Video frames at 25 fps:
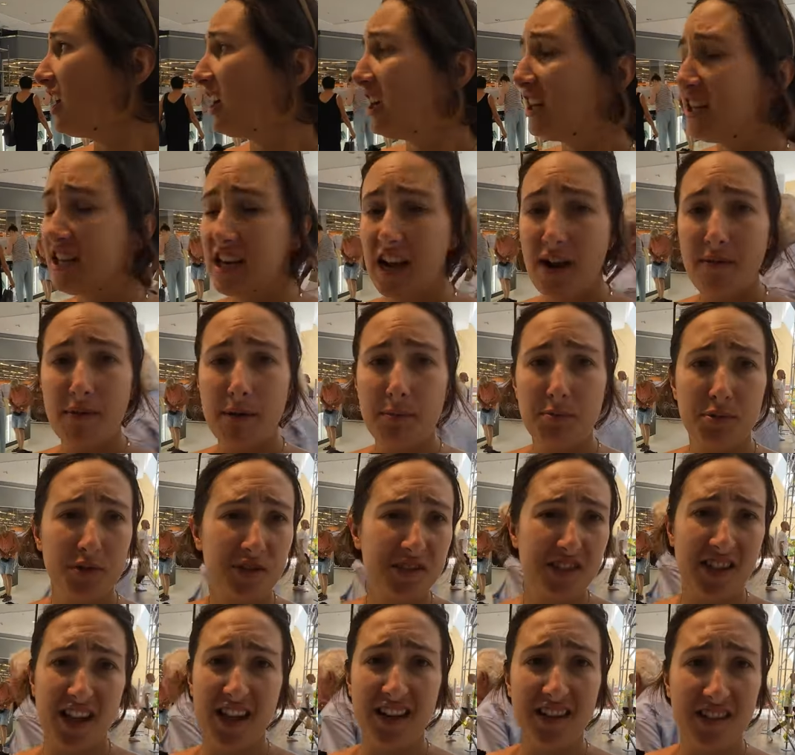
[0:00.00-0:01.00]
He never
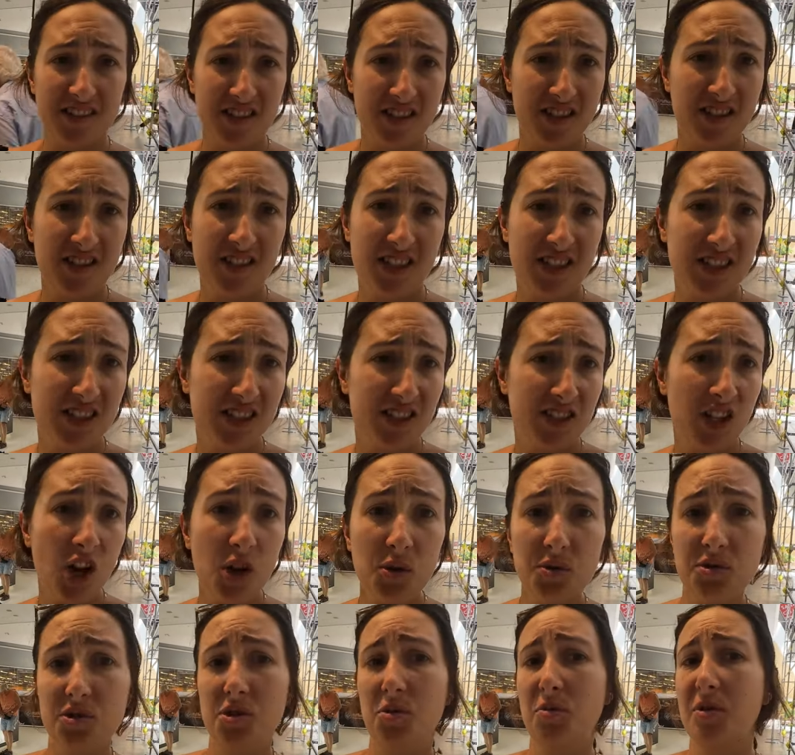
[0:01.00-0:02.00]
puts anything in his nose,